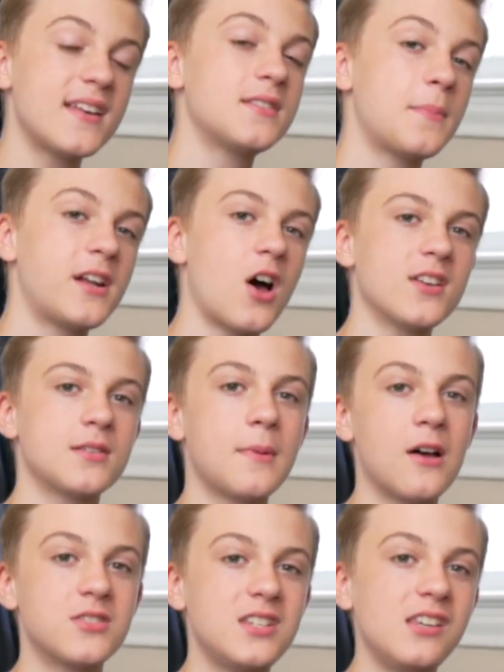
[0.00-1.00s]
guys have been awesome.
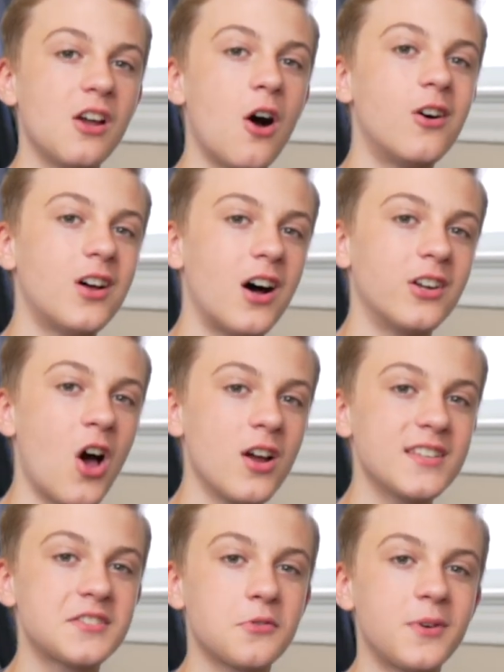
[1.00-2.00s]
I'll see y'all on
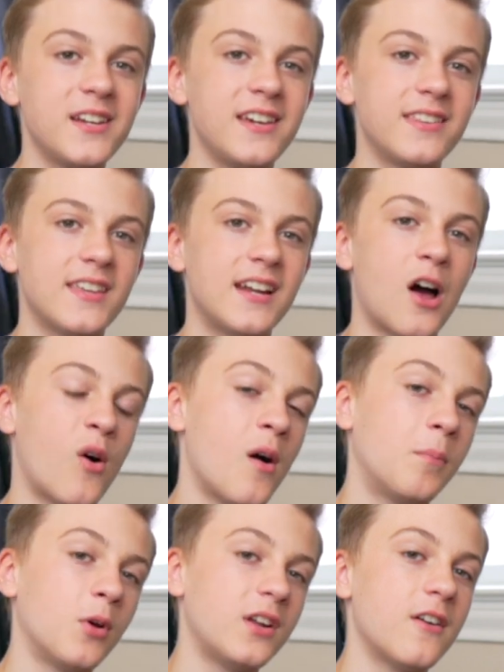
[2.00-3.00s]
August twentieth, and I'll
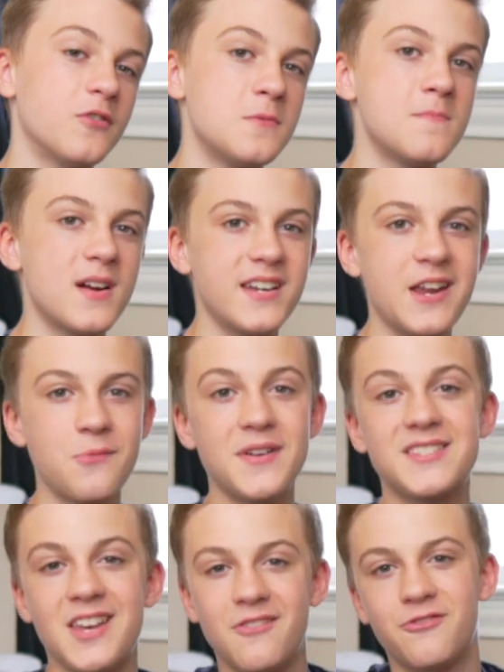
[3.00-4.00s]
upload every Monday,
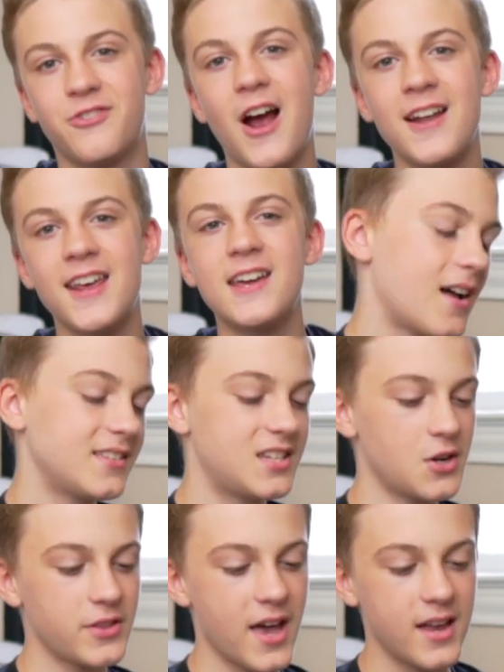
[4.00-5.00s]
Wednesday, and Friday.
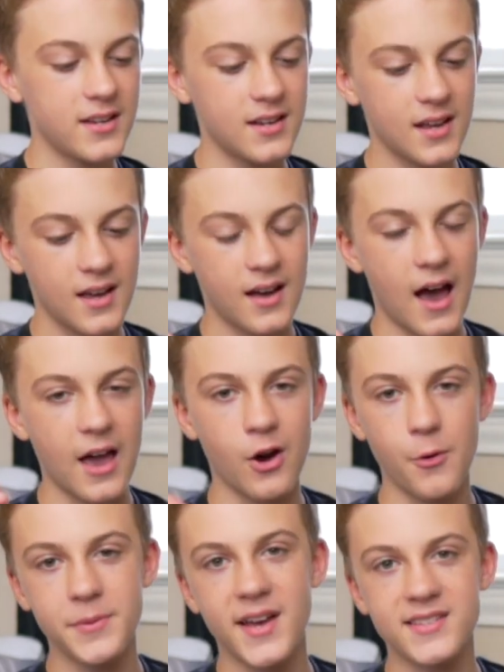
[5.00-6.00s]
Until then, I
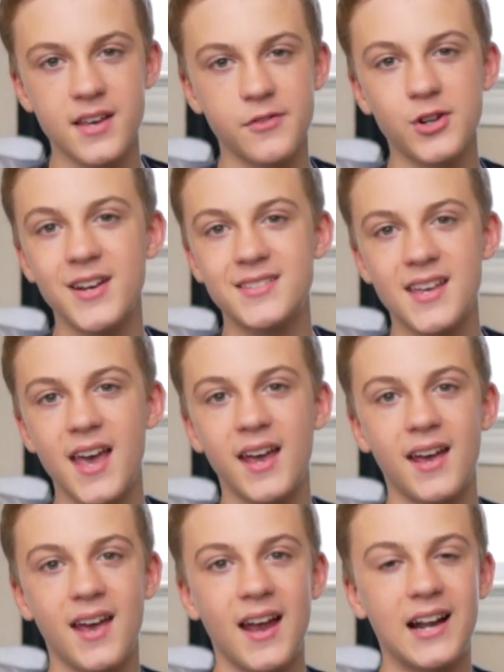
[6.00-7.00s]
hope you guys have a great
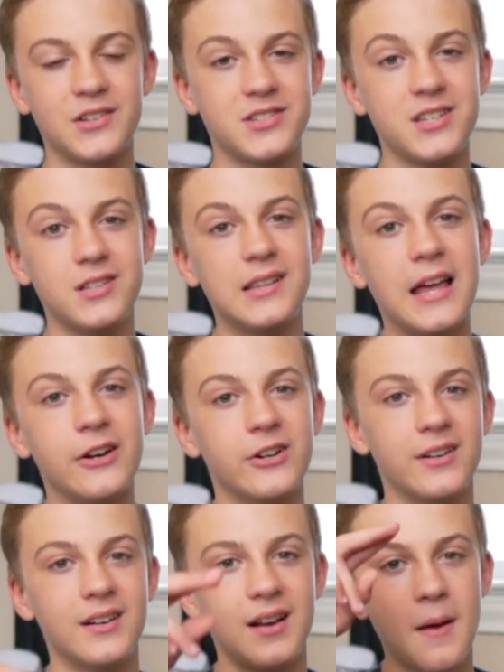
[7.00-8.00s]
day, and I'll see you later.